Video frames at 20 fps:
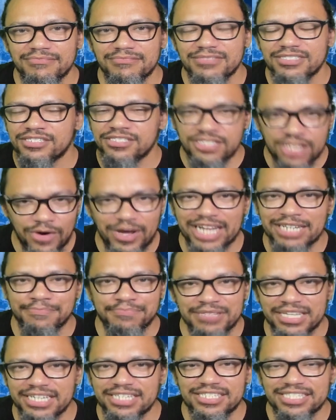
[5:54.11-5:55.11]
It's so out of
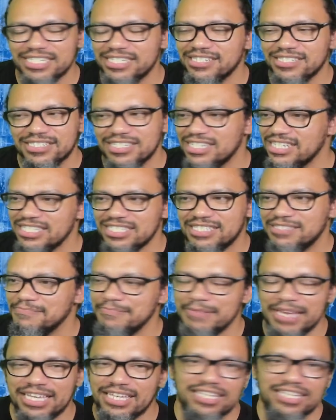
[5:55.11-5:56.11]
place here.
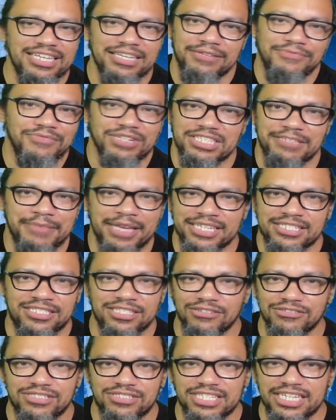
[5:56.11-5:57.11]
It really makes
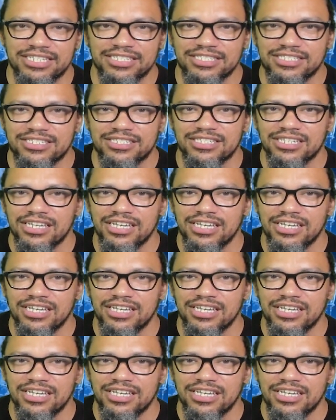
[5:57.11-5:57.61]
no sense.